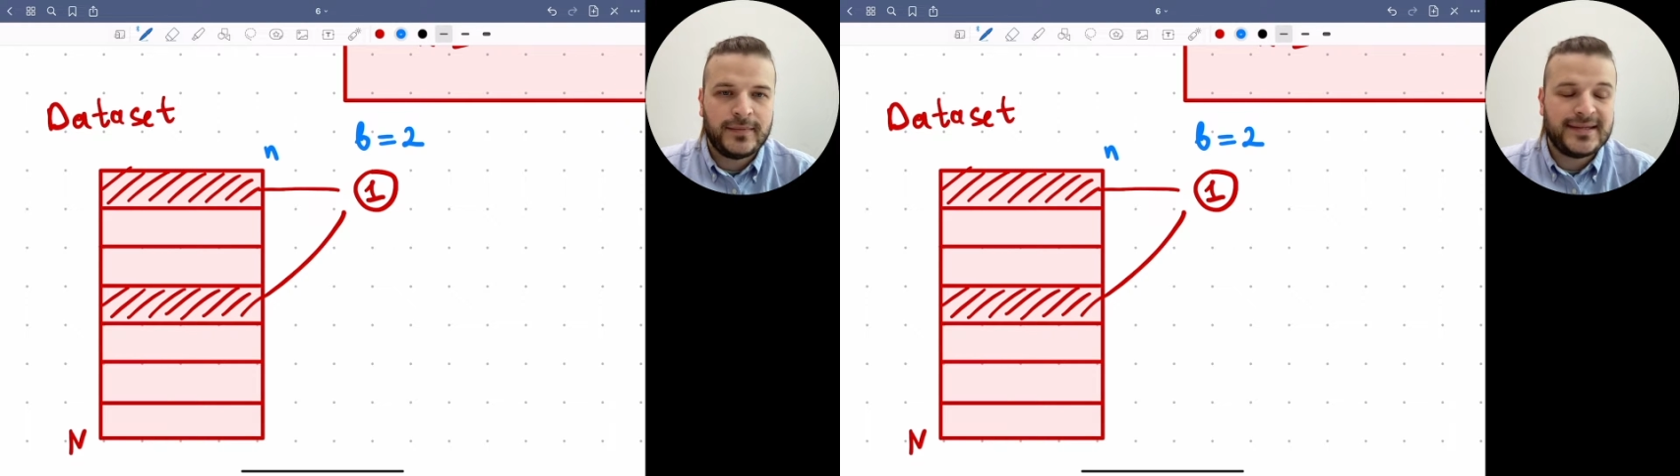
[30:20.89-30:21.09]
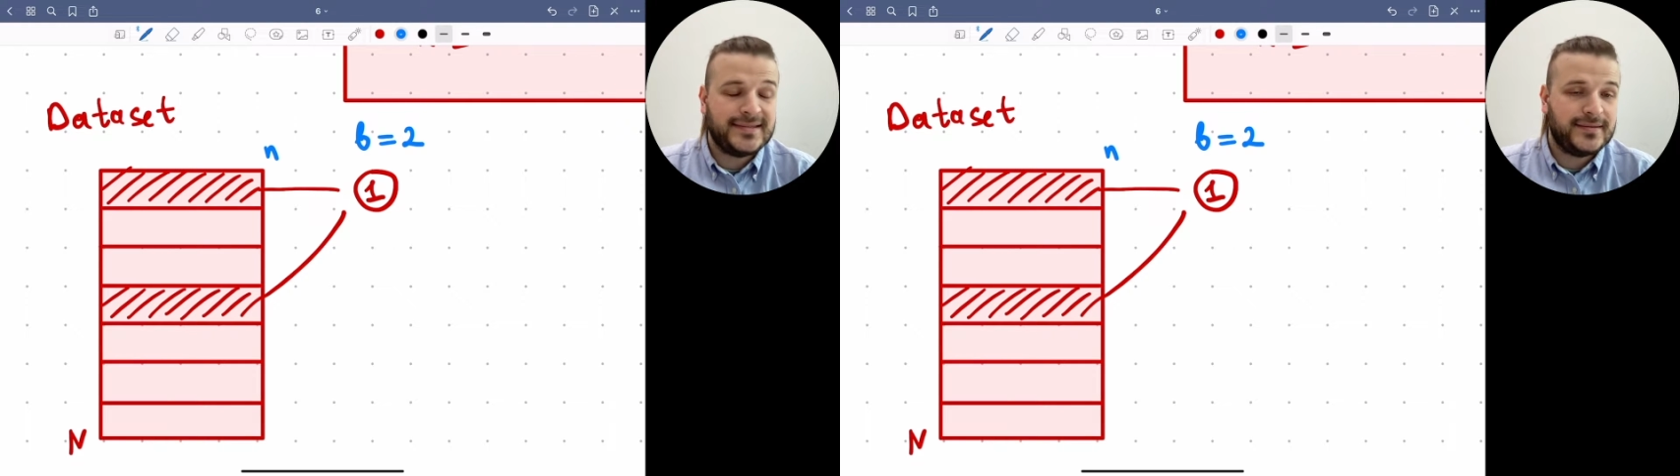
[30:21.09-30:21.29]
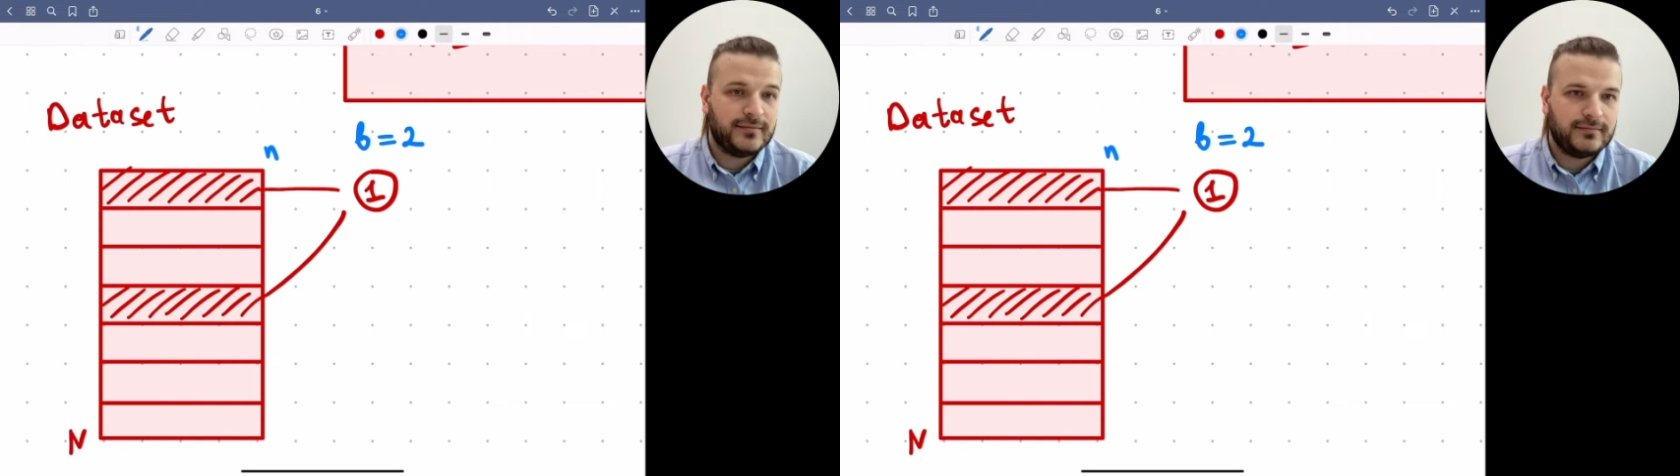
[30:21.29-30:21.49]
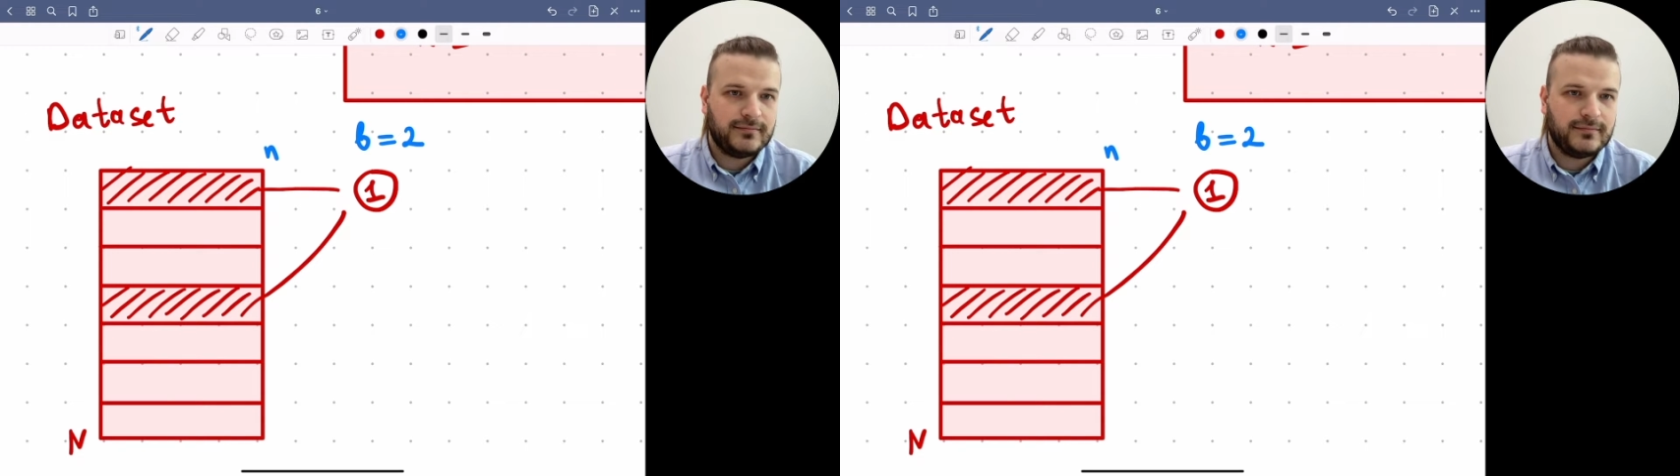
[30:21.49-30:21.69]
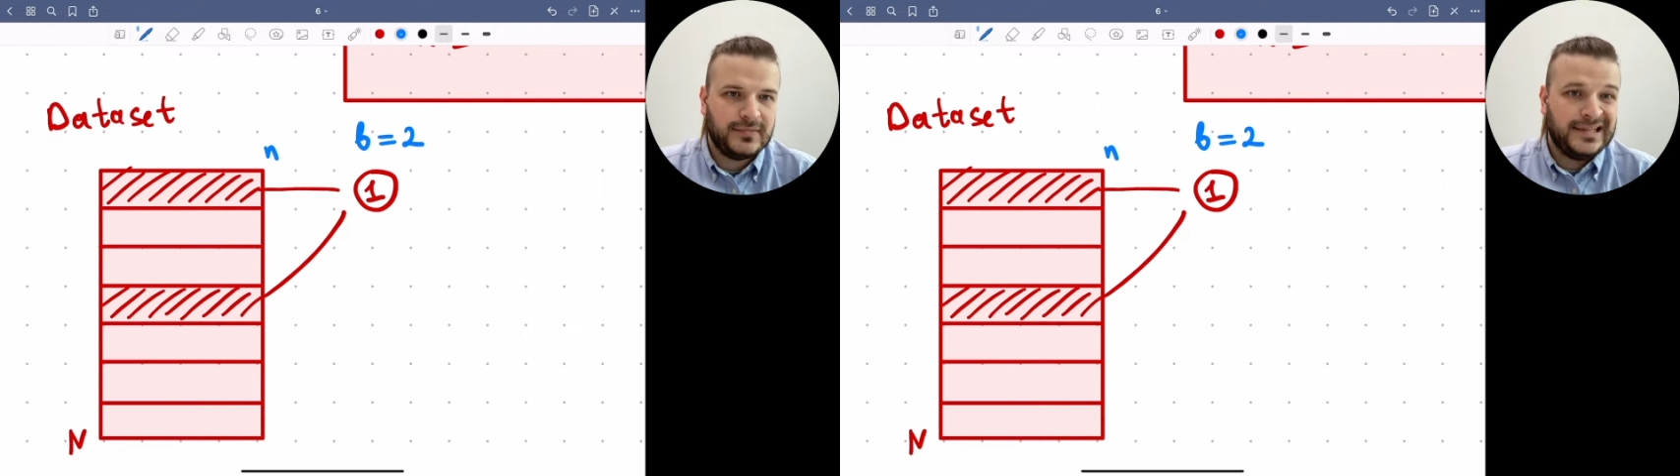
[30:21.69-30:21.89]
is
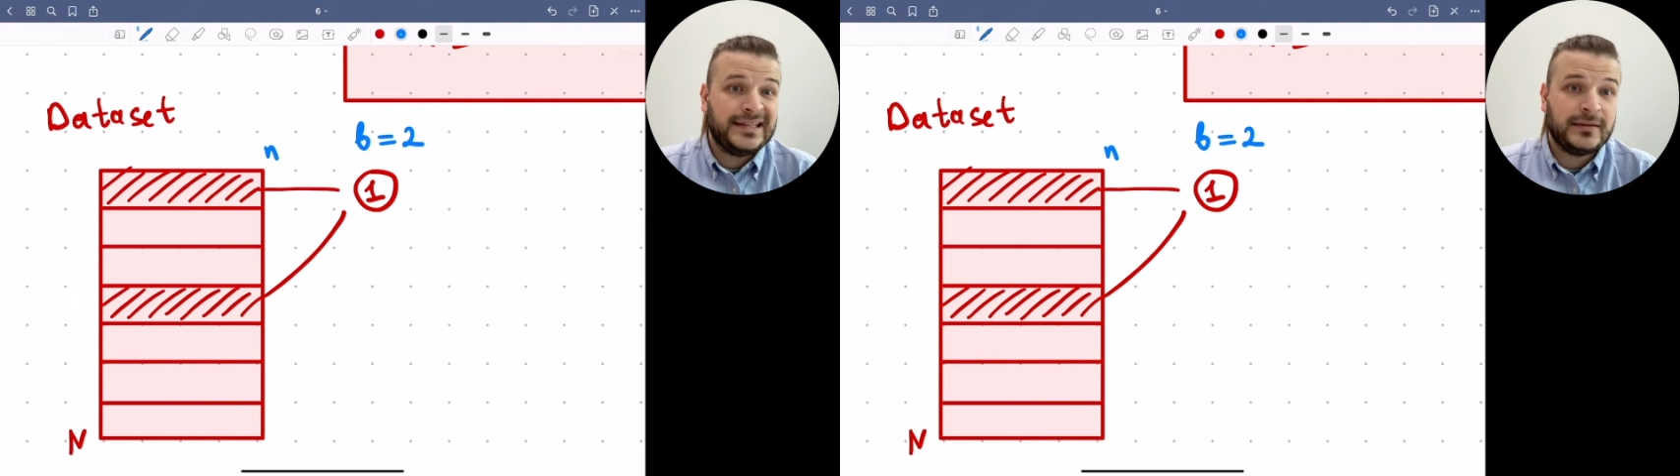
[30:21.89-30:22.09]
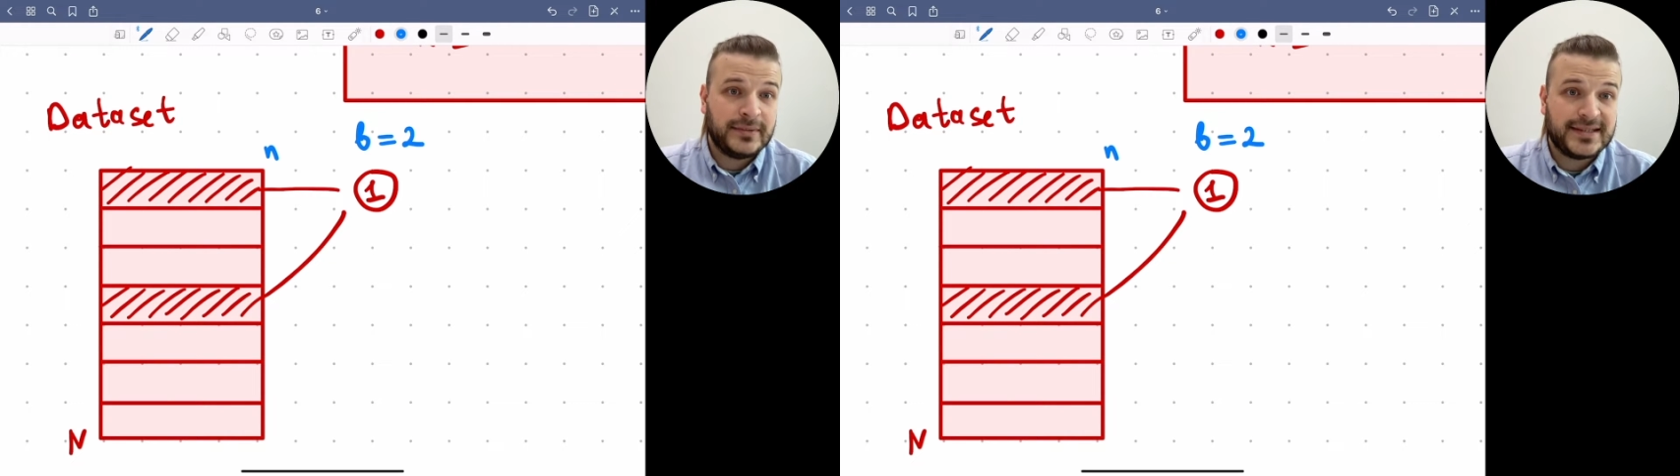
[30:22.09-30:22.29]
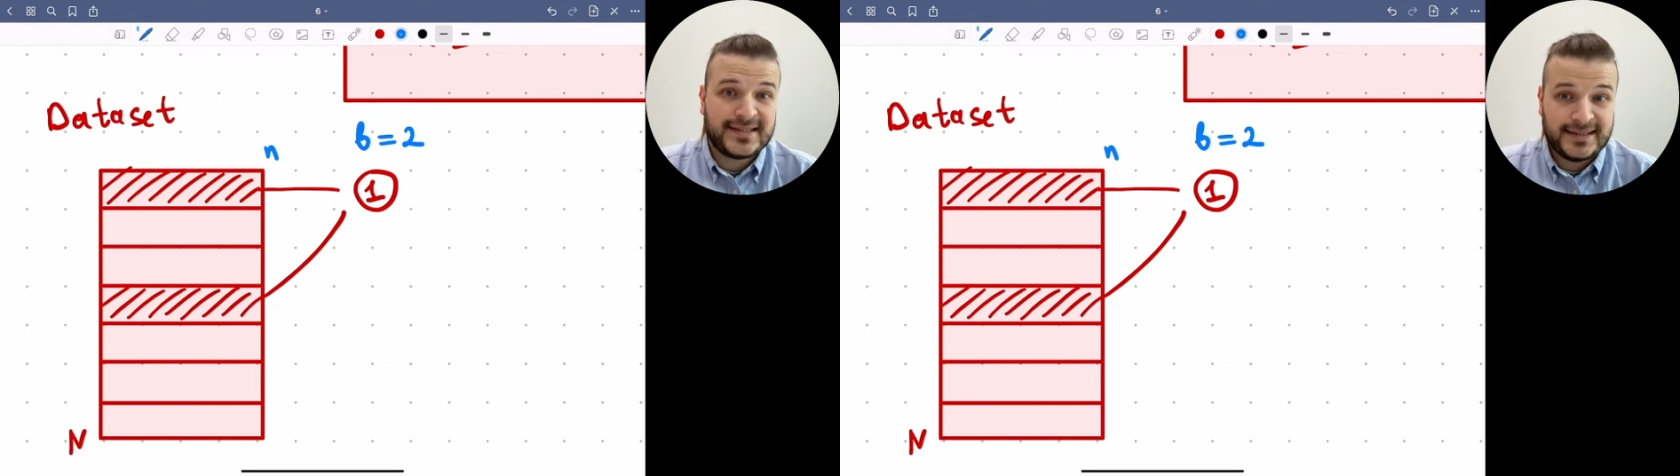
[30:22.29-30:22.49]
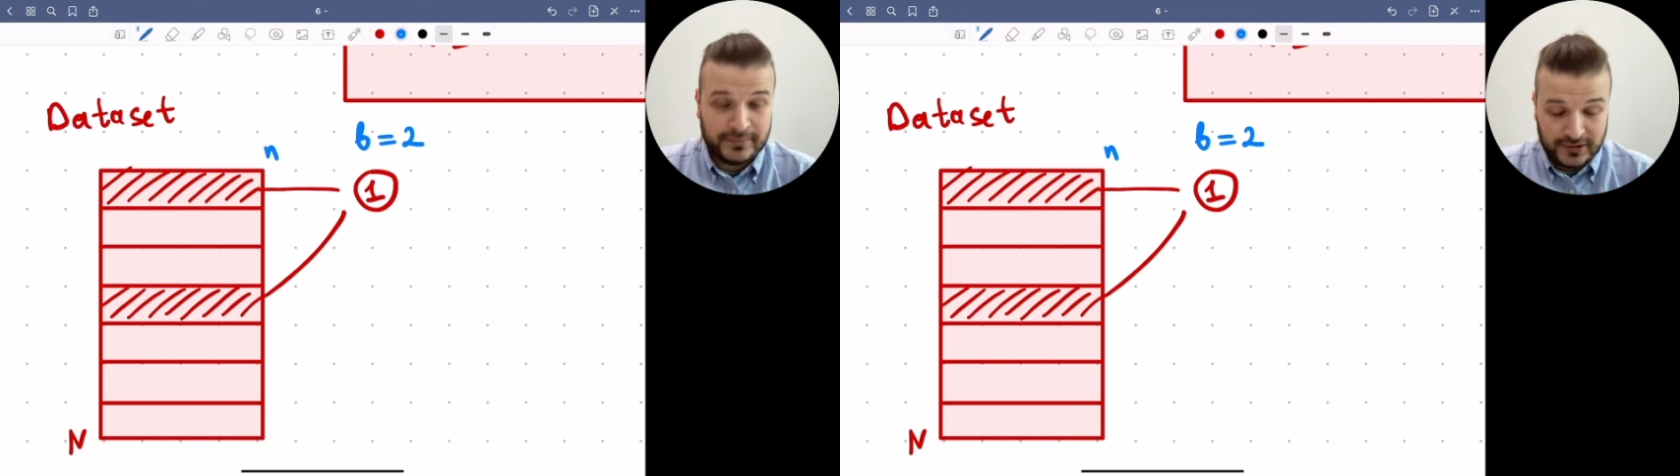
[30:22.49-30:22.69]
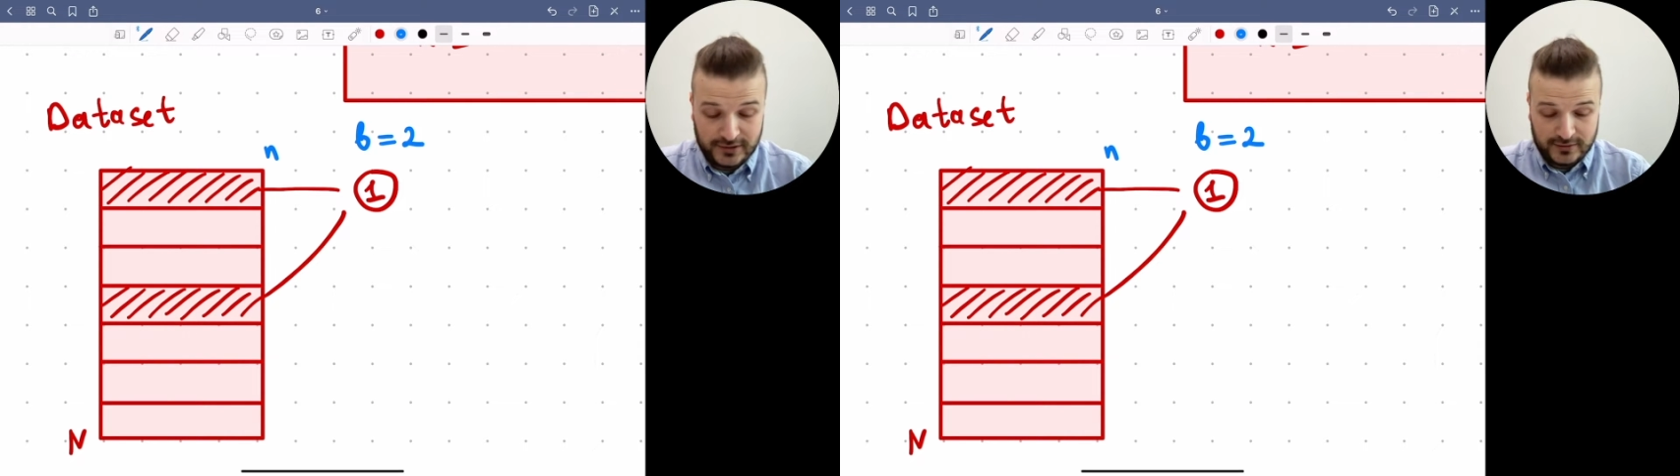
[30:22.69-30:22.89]
a little bit
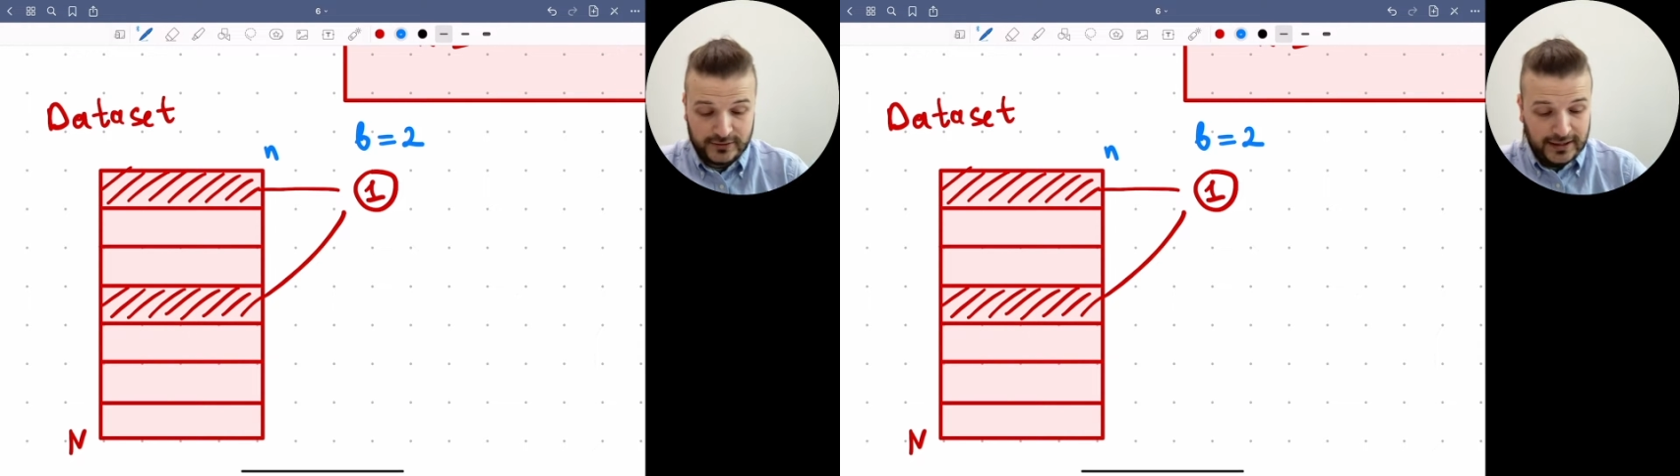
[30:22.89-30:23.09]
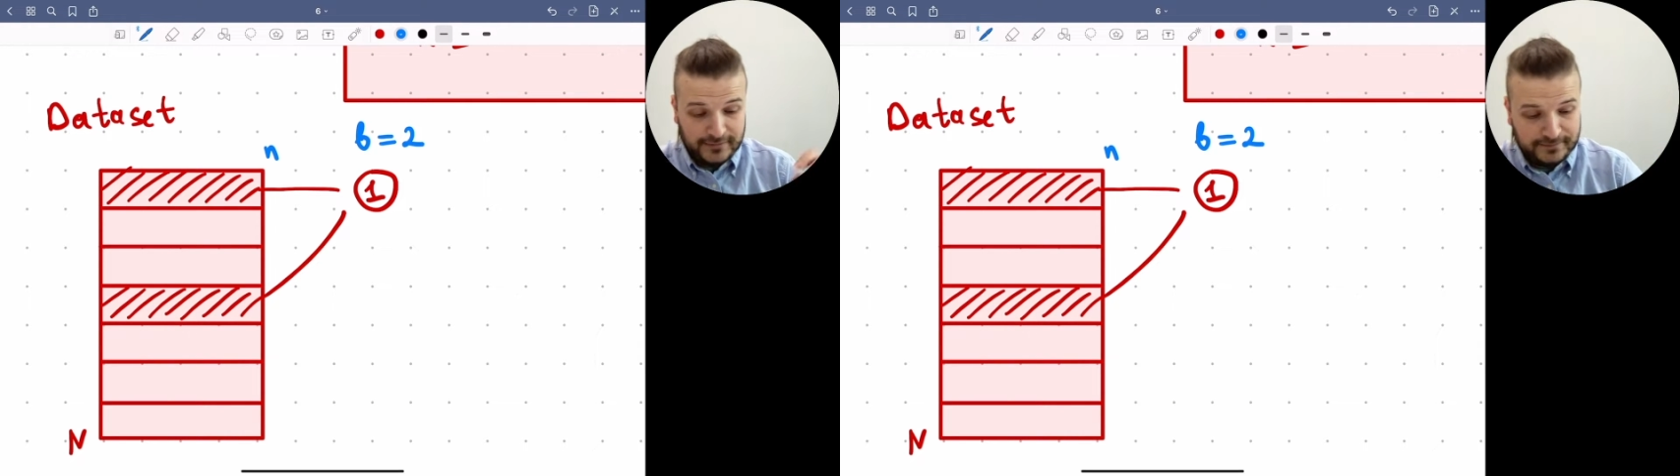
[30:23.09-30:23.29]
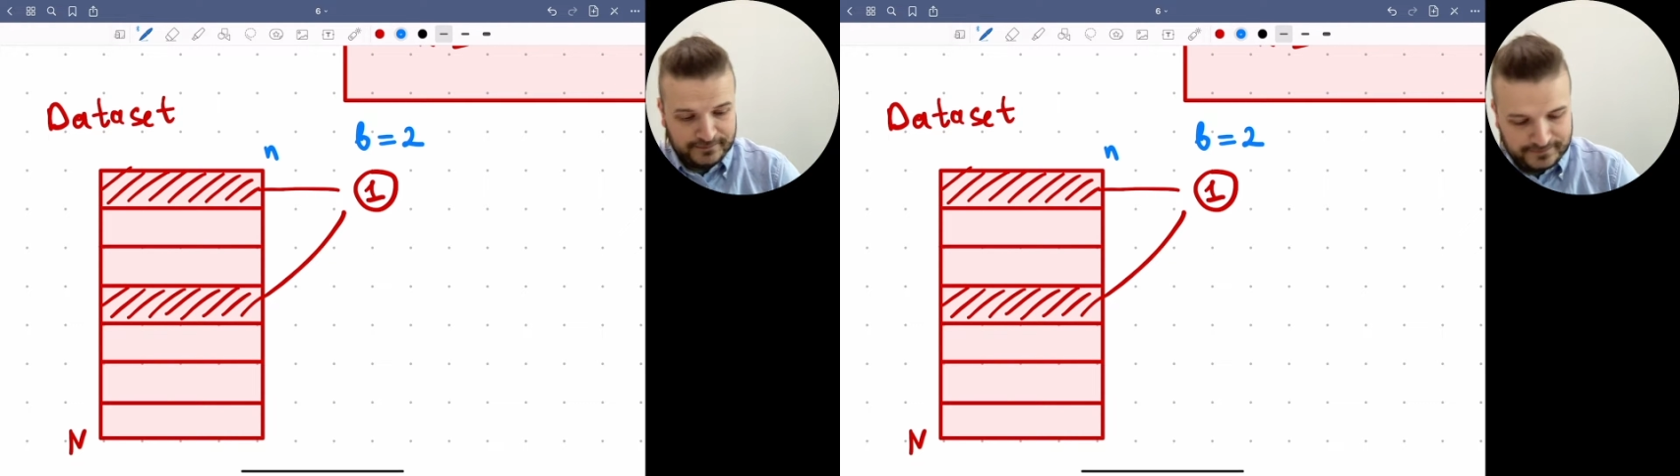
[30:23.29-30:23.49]
simpler. Okay,